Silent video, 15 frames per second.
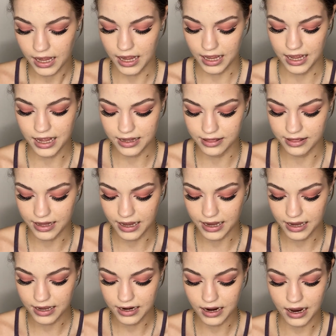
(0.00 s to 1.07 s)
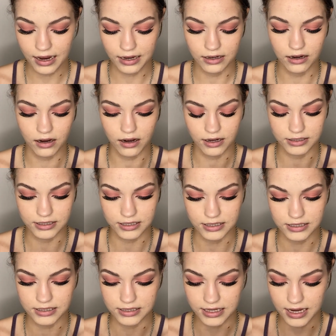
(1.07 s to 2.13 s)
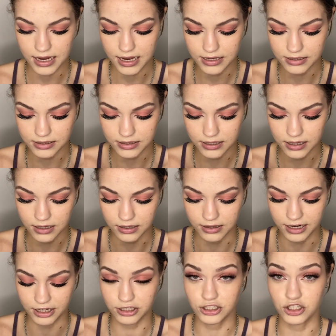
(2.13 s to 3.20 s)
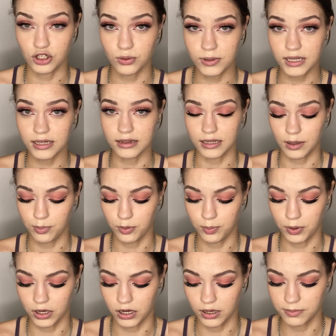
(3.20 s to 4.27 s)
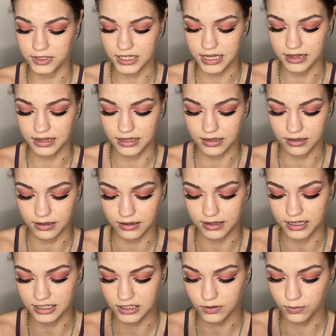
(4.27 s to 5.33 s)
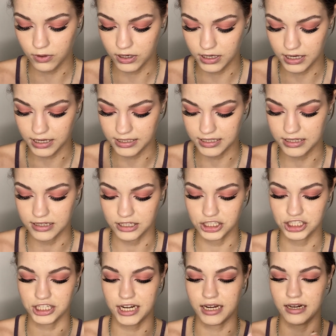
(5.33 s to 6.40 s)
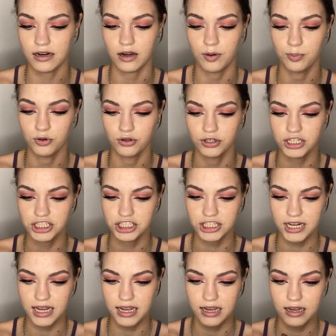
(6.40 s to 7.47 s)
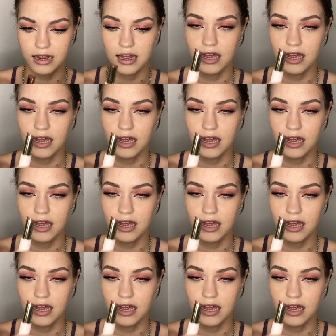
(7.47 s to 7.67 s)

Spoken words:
And then I got sent their Dewy lip balms, and this one is in the shade Appreciate.